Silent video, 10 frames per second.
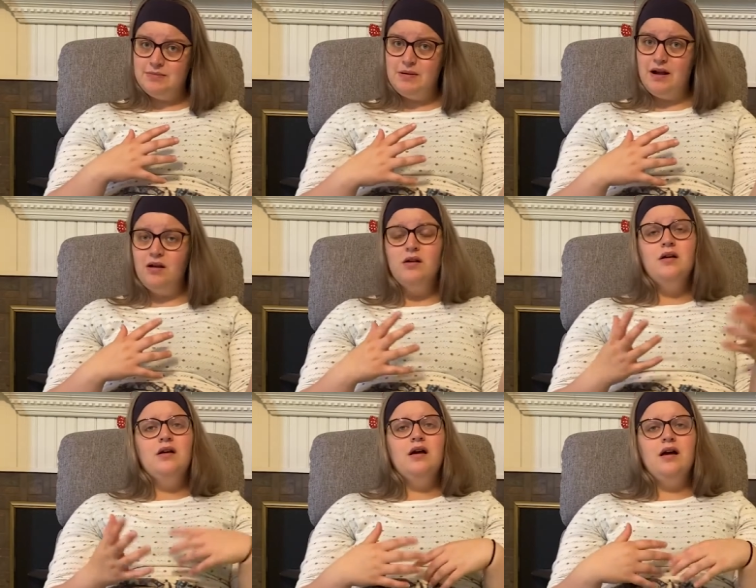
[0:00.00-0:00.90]
bear?
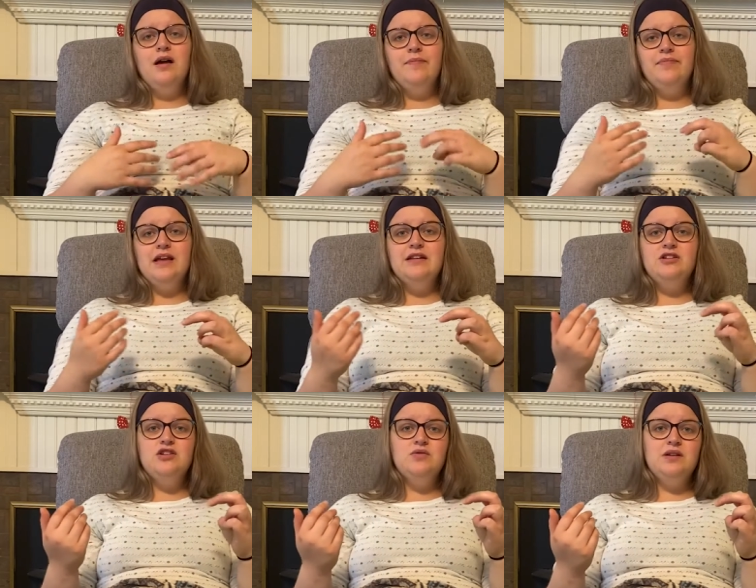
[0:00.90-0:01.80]
Um, and
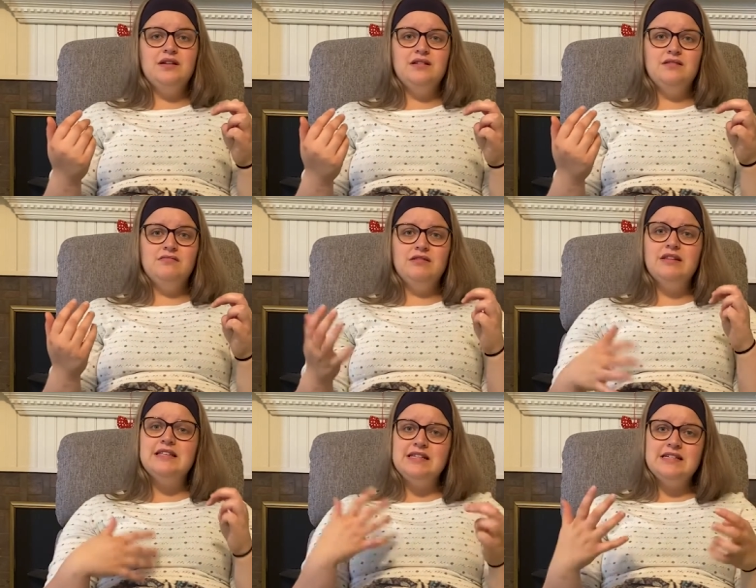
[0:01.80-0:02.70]
you can
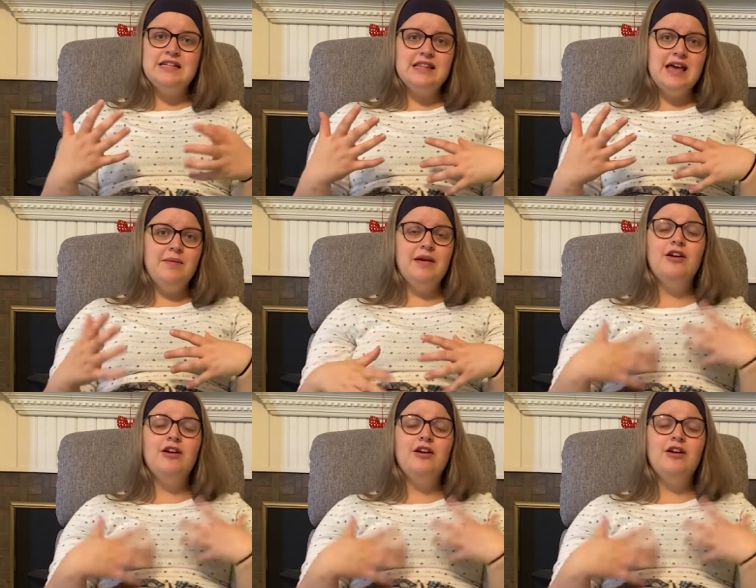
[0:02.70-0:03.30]
listen to them,